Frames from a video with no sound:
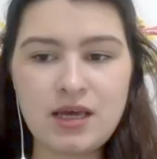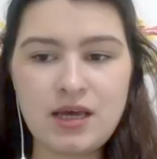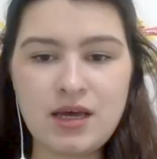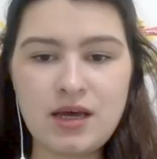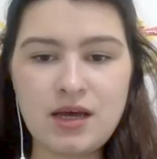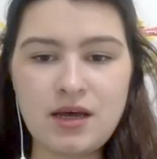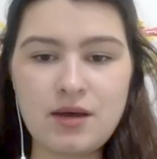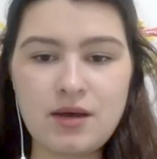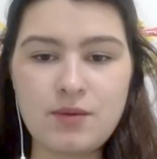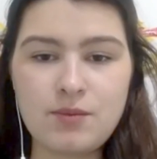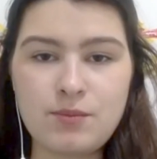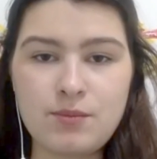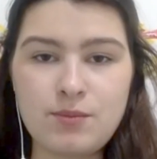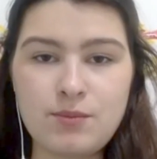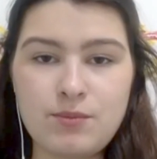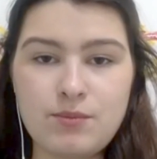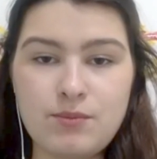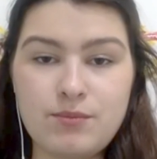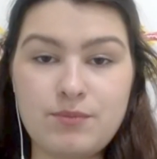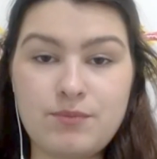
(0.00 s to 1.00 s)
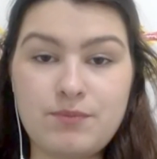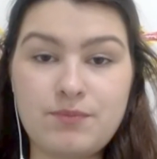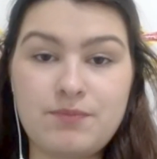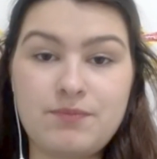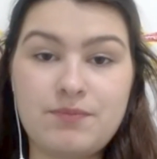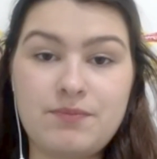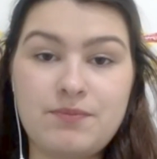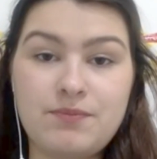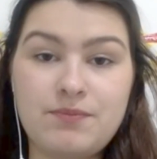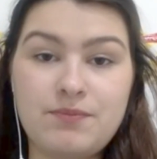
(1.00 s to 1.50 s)
Um,
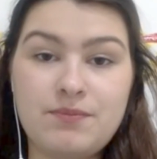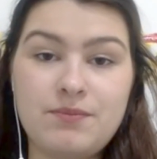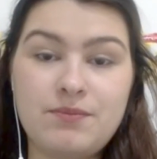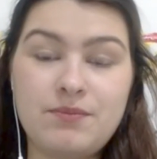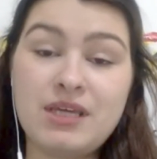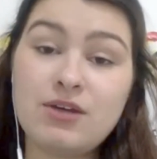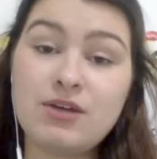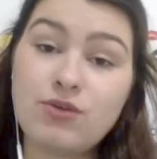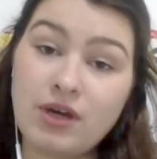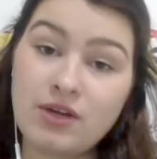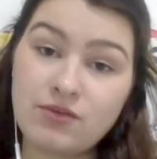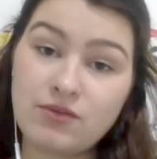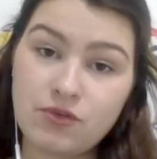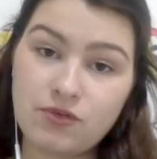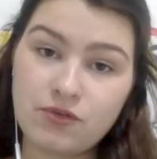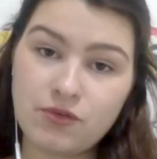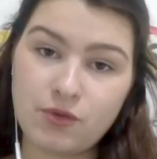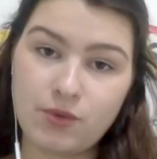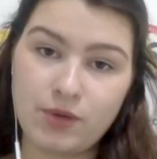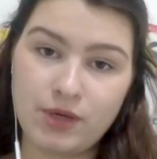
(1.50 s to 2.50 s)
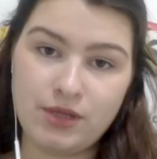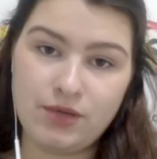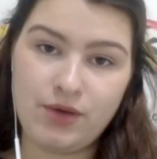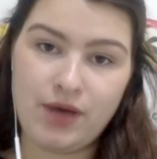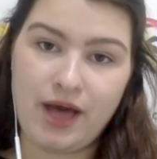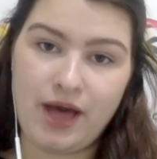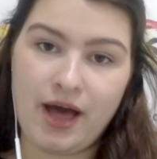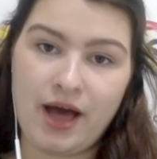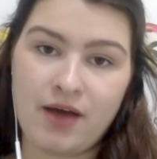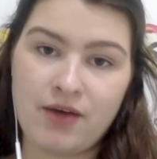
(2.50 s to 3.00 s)
be grateful for what
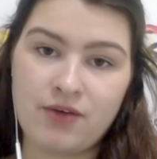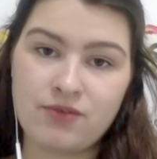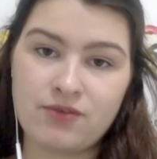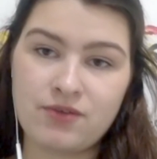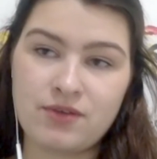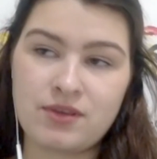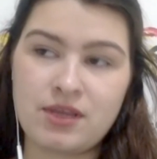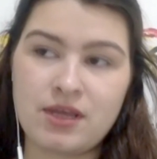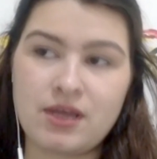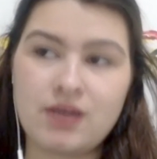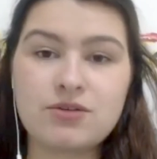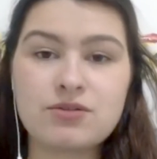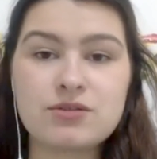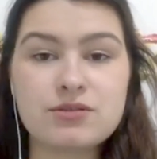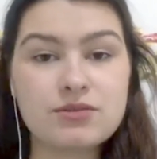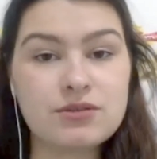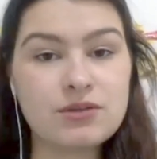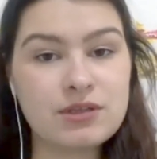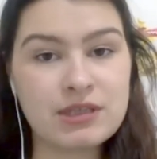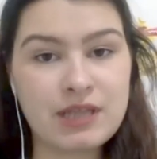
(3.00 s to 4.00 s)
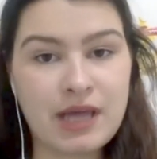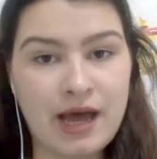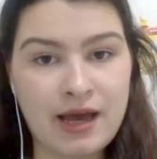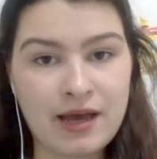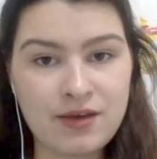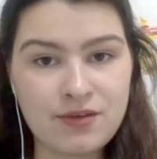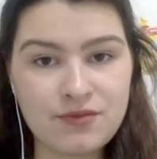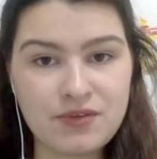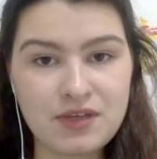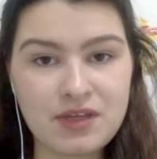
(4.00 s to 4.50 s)
you have and that you're still
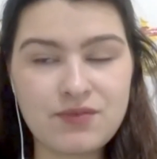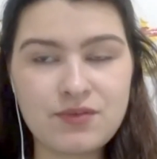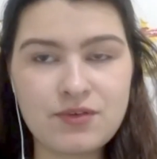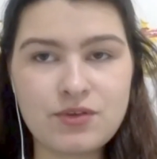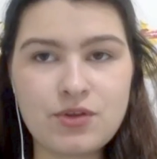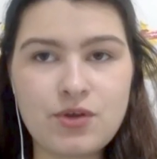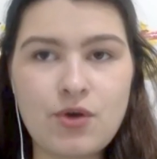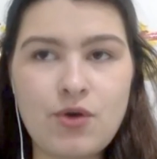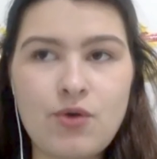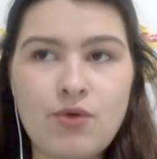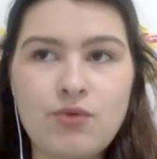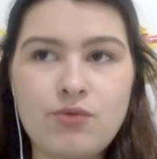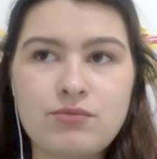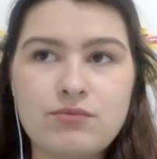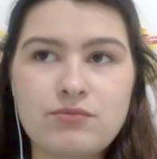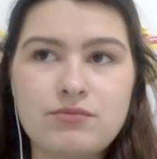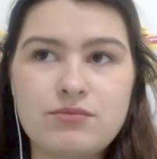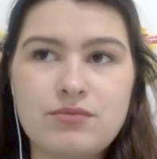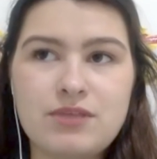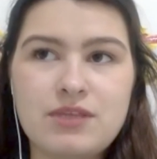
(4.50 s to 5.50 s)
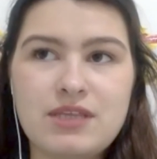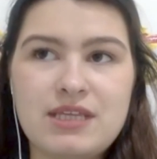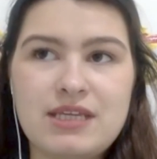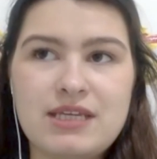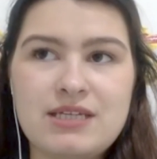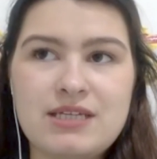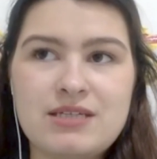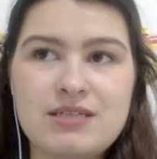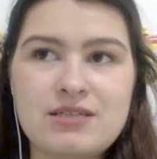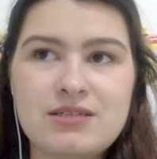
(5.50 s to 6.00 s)
alive, even though
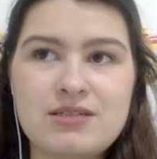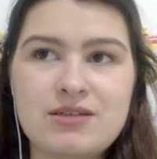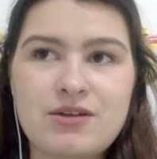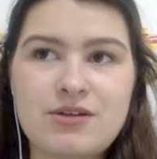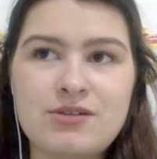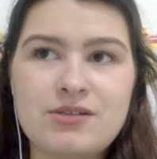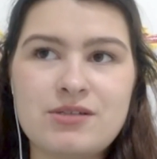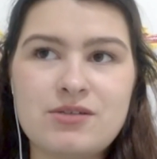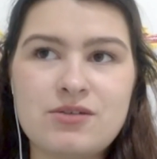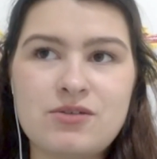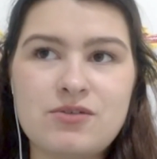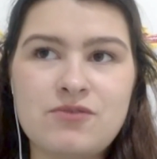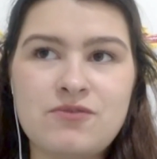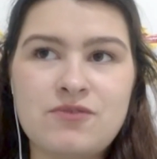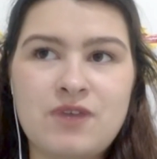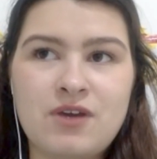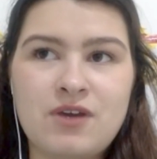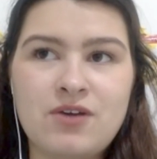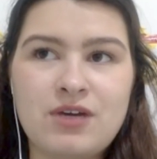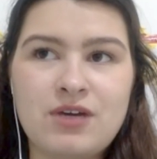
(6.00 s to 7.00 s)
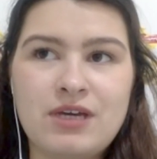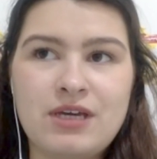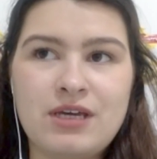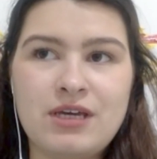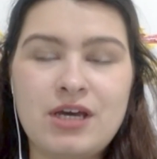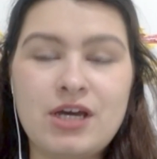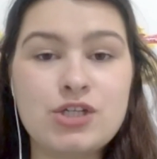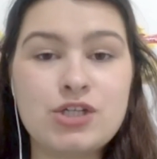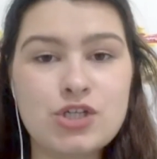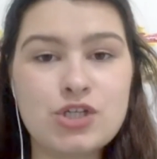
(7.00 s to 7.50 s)
things are still
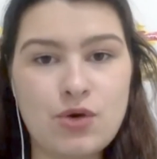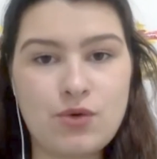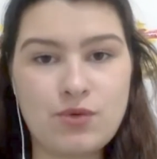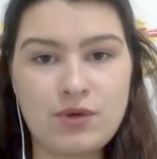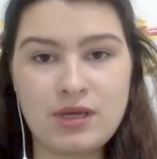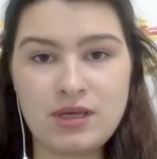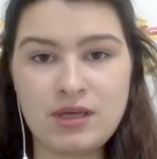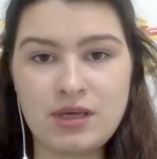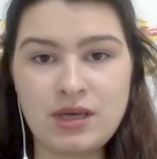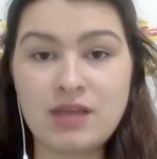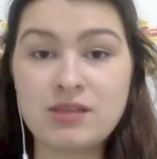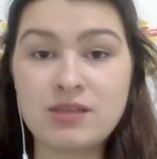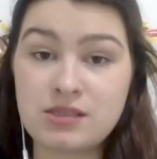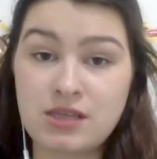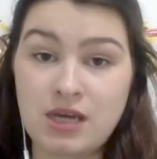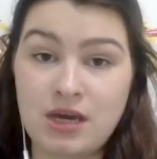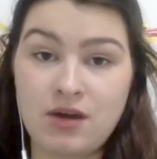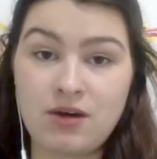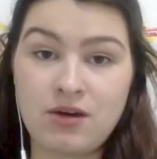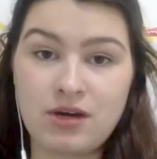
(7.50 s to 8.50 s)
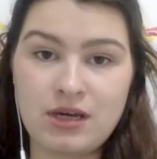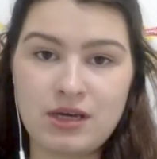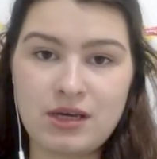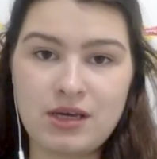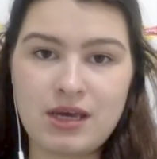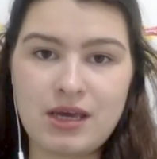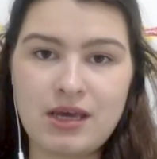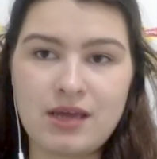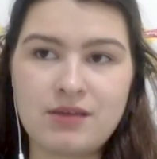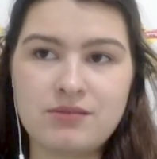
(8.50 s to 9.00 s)
very unknowing and
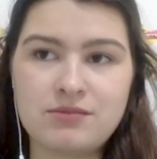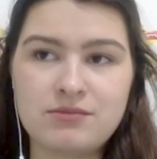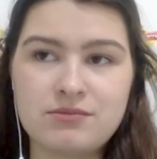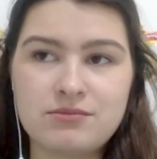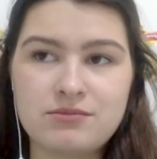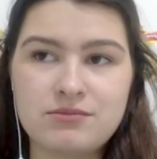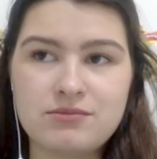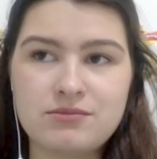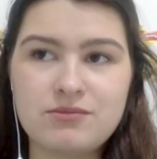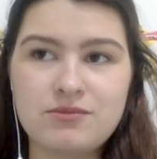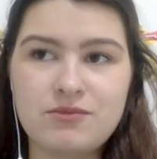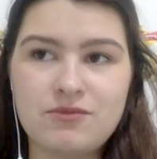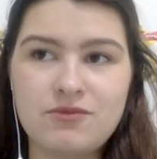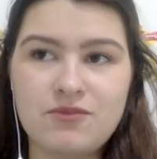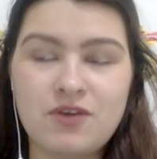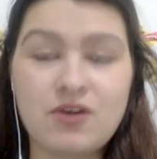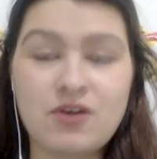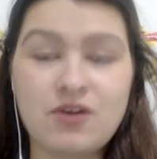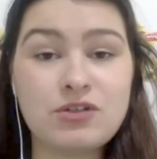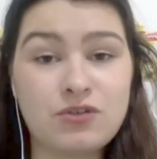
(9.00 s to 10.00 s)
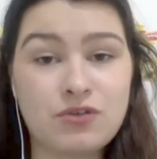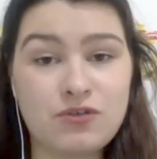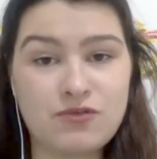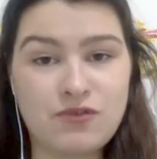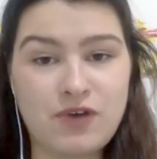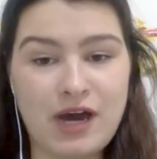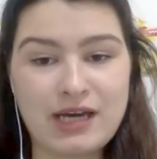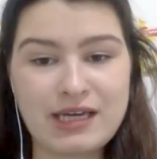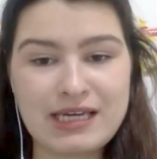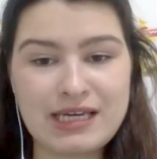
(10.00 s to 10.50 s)
scary and very
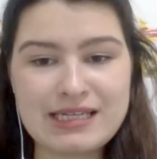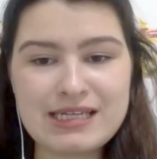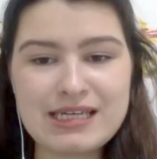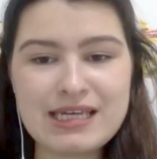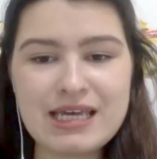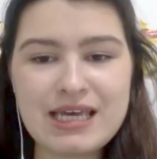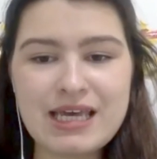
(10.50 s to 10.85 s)
nerve-wracking.